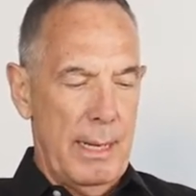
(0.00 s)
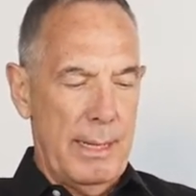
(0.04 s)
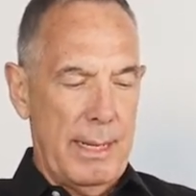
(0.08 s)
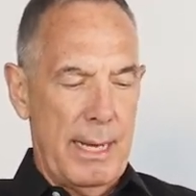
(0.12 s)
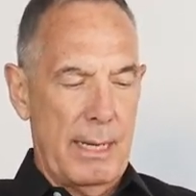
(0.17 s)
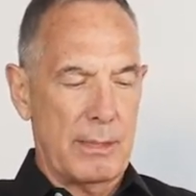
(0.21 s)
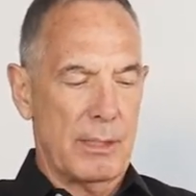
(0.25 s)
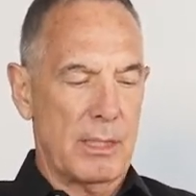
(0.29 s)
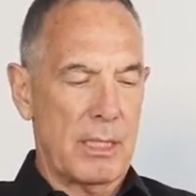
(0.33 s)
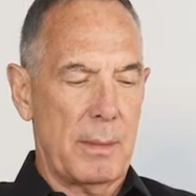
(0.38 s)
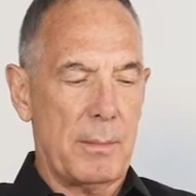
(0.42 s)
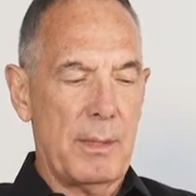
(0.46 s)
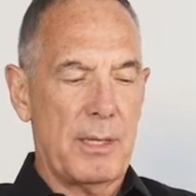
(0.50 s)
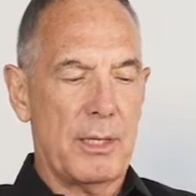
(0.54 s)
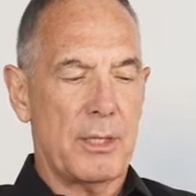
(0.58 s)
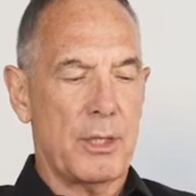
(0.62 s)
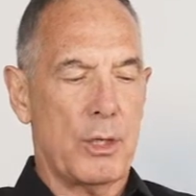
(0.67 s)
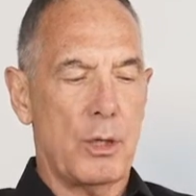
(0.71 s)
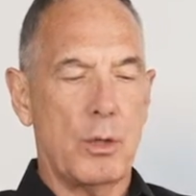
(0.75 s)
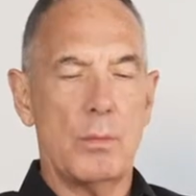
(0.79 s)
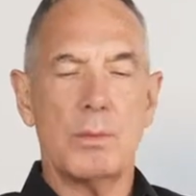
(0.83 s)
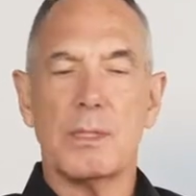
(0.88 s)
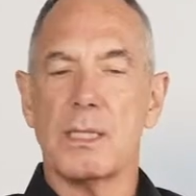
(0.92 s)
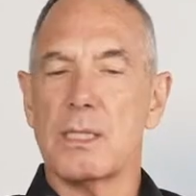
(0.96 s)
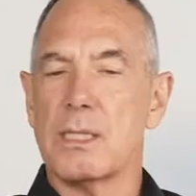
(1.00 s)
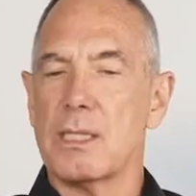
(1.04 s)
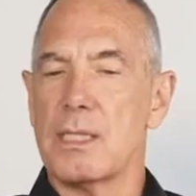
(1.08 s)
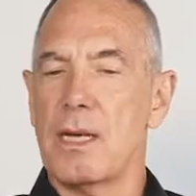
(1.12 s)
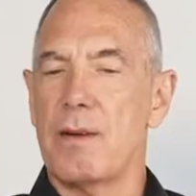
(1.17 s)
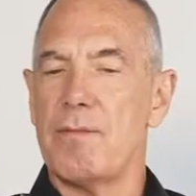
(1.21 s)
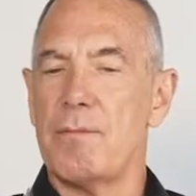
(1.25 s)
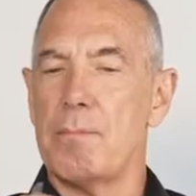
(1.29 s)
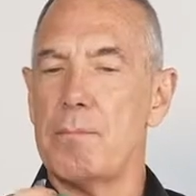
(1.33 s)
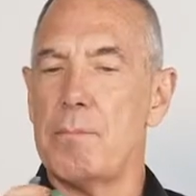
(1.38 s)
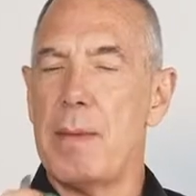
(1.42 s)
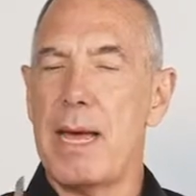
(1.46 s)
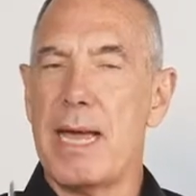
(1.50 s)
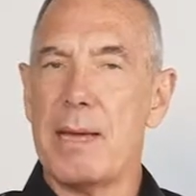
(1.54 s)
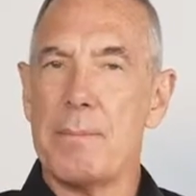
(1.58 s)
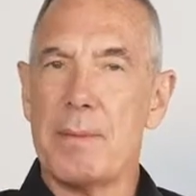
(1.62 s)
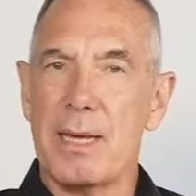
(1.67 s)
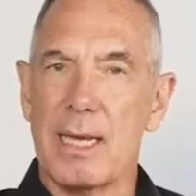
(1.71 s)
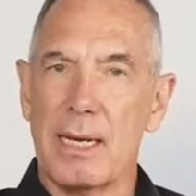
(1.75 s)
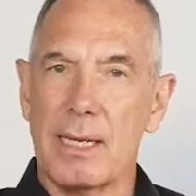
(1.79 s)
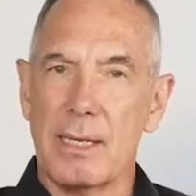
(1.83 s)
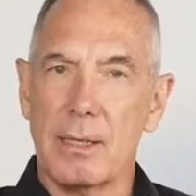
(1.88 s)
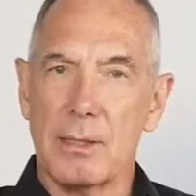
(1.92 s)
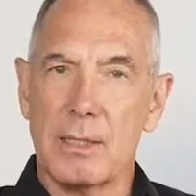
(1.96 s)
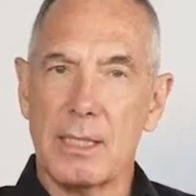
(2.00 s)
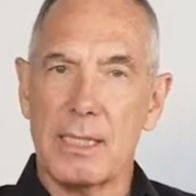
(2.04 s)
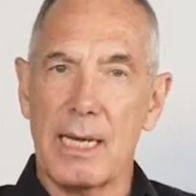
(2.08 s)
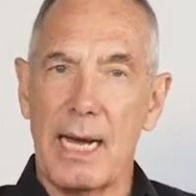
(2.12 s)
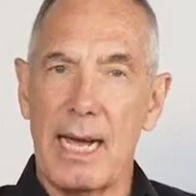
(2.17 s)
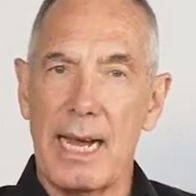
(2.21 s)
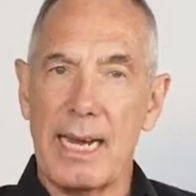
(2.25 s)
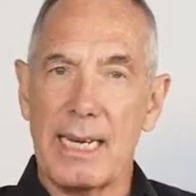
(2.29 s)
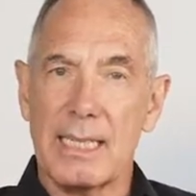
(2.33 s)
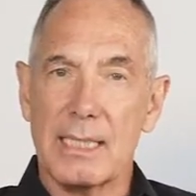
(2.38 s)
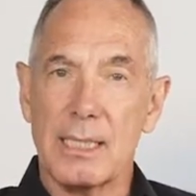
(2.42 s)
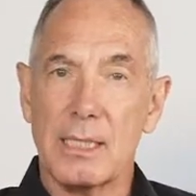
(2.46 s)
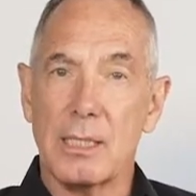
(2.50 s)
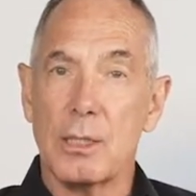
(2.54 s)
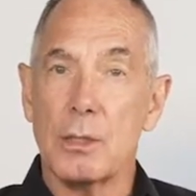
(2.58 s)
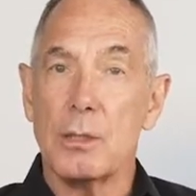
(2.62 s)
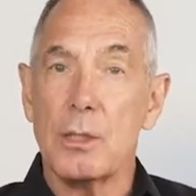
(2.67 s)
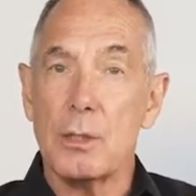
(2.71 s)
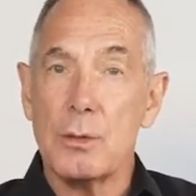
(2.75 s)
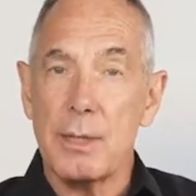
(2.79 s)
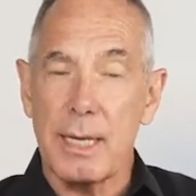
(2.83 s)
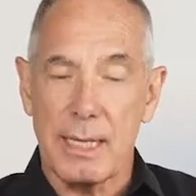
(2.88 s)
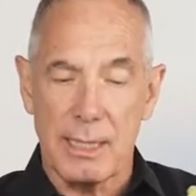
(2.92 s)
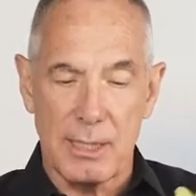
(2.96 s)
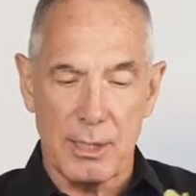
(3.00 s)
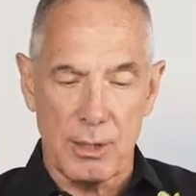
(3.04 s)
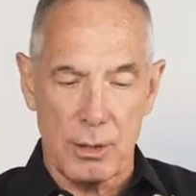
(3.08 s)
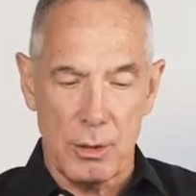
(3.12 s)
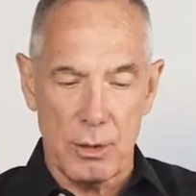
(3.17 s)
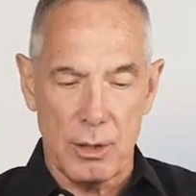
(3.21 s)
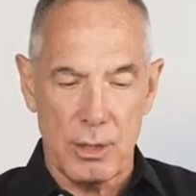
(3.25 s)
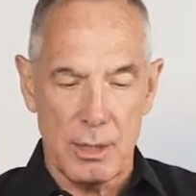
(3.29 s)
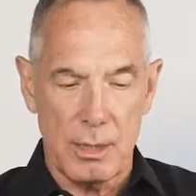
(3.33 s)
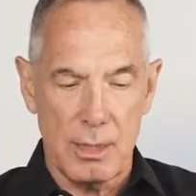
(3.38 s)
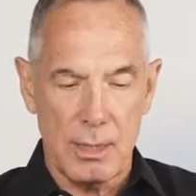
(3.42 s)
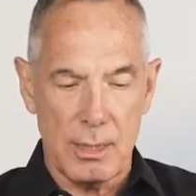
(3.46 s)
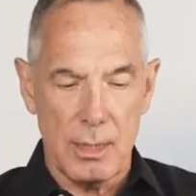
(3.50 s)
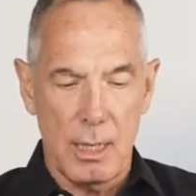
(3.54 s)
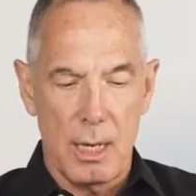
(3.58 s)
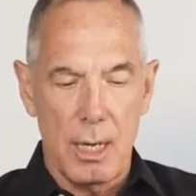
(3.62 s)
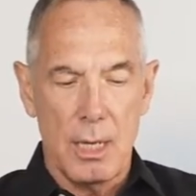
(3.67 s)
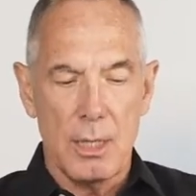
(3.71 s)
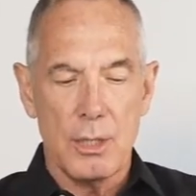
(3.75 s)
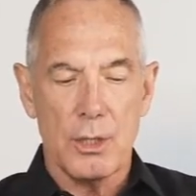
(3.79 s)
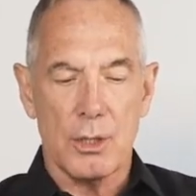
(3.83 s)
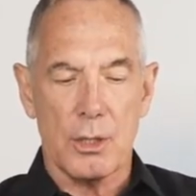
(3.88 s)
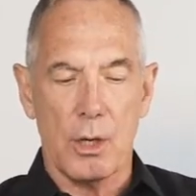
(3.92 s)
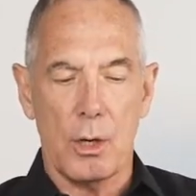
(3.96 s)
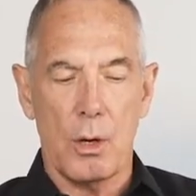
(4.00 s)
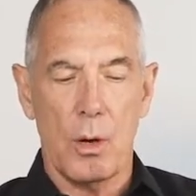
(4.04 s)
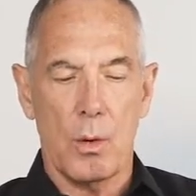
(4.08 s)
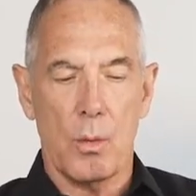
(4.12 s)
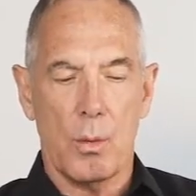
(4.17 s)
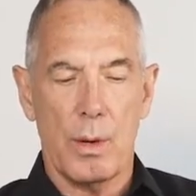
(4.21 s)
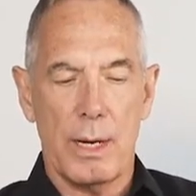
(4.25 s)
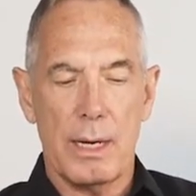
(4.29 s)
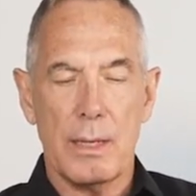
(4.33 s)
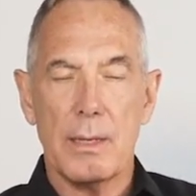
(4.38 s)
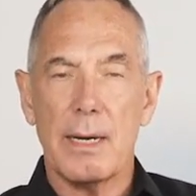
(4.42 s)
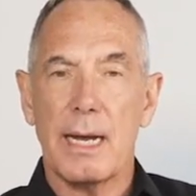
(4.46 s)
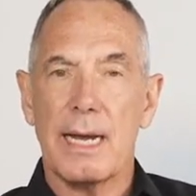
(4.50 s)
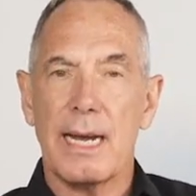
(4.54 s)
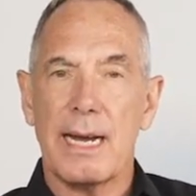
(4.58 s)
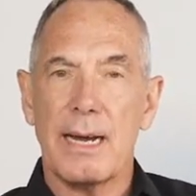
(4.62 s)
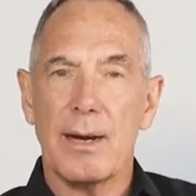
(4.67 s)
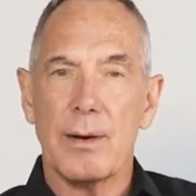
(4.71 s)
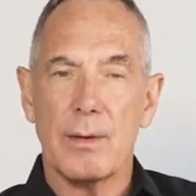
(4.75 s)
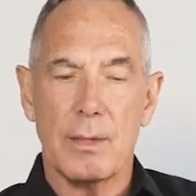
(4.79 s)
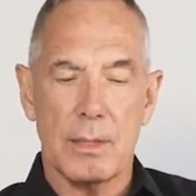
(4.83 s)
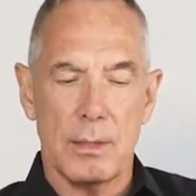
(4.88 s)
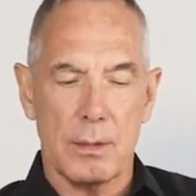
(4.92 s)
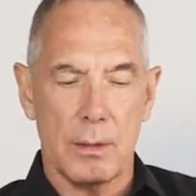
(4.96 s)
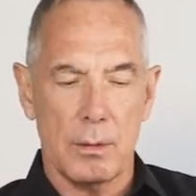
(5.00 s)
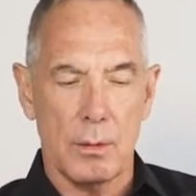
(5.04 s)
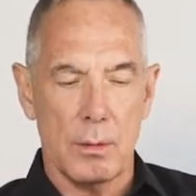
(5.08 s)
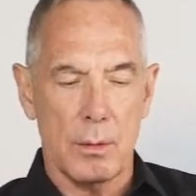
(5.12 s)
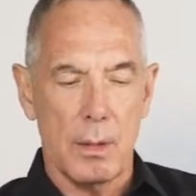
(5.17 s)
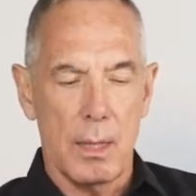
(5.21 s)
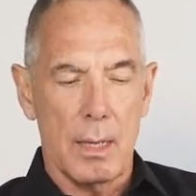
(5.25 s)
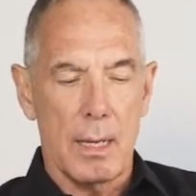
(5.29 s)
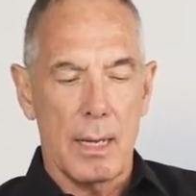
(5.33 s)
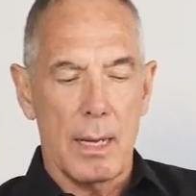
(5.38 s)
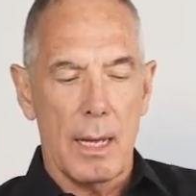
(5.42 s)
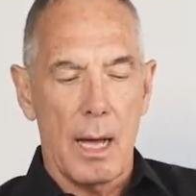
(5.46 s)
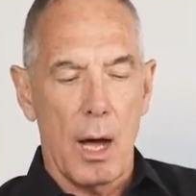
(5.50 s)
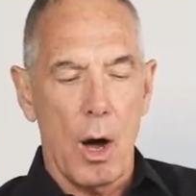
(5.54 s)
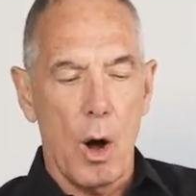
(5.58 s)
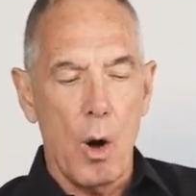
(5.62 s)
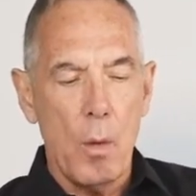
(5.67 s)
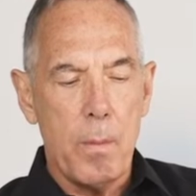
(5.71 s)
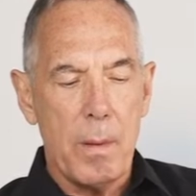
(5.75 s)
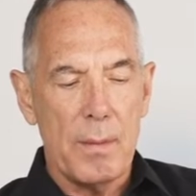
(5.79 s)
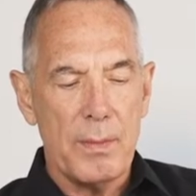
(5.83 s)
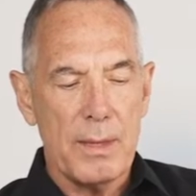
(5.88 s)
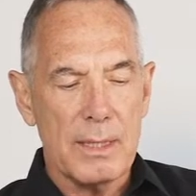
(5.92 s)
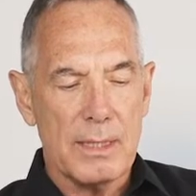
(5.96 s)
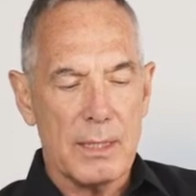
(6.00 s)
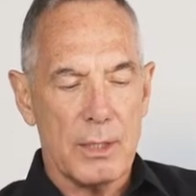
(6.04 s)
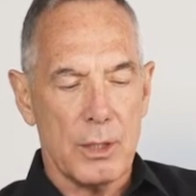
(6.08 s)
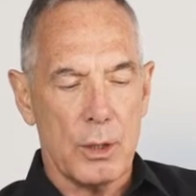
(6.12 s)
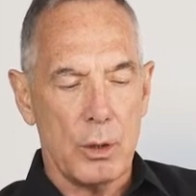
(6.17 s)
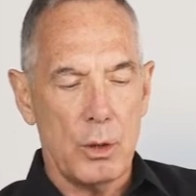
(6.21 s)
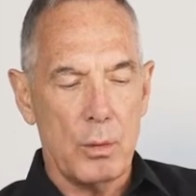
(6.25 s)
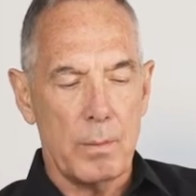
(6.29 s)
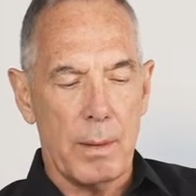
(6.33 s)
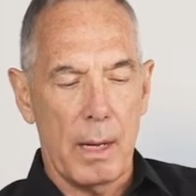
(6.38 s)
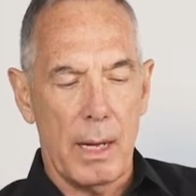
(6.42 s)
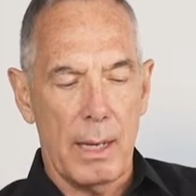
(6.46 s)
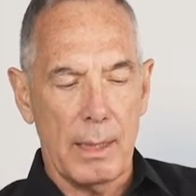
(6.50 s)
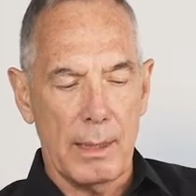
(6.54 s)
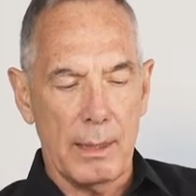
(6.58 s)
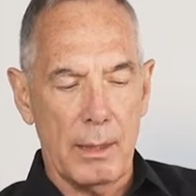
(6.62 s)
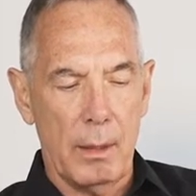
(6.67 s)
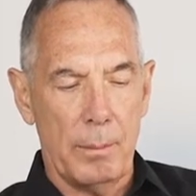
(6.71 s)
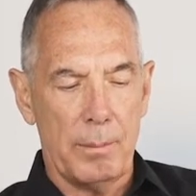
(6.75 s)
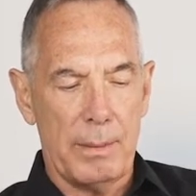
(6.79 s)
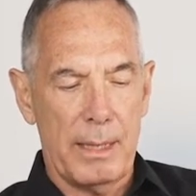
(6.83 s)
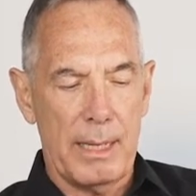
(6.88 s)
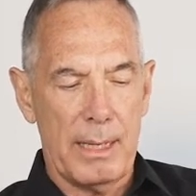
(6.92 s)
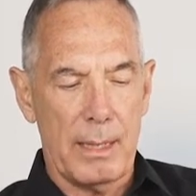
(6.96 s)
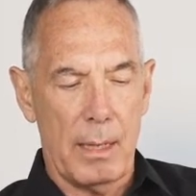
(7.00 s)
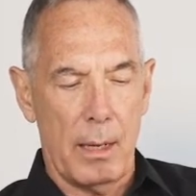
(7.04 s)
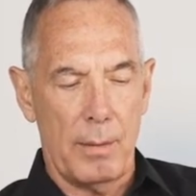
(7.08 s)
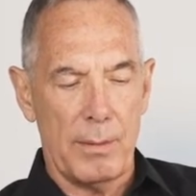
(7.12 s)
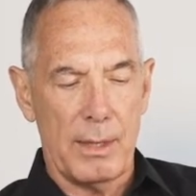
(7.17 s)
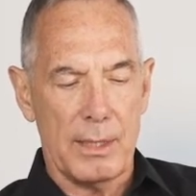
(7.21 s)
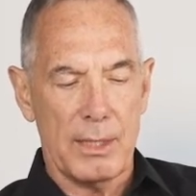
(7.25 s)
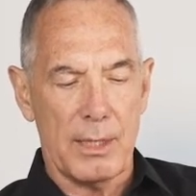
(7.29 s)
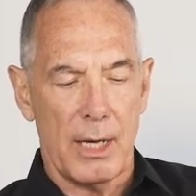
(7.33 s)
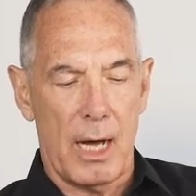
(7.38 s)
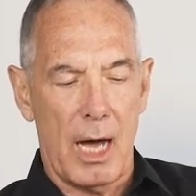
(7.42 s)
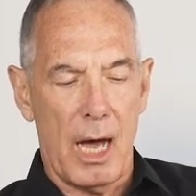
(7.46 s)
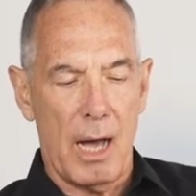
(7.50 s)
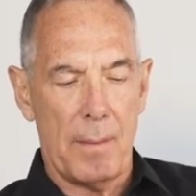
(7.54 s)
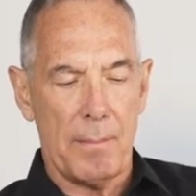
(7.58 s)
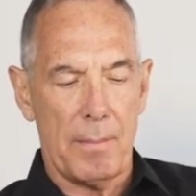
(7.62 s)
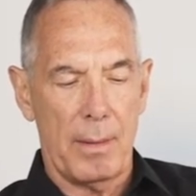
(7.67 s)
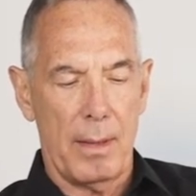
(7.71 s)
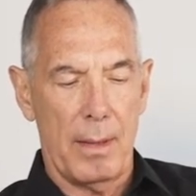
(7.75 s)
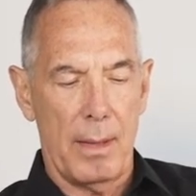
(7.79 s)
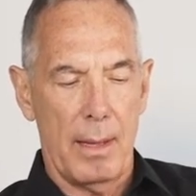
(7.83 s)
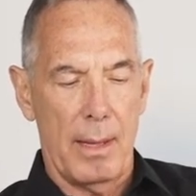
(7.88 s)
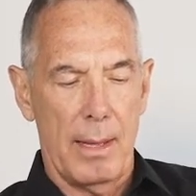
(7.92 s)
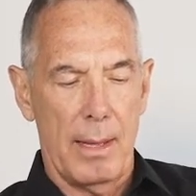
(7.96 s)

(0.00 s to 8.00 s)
Now, some of the tubes and stuff may be a little tight to do the insertions, so we're here to open the tube a little bit on the top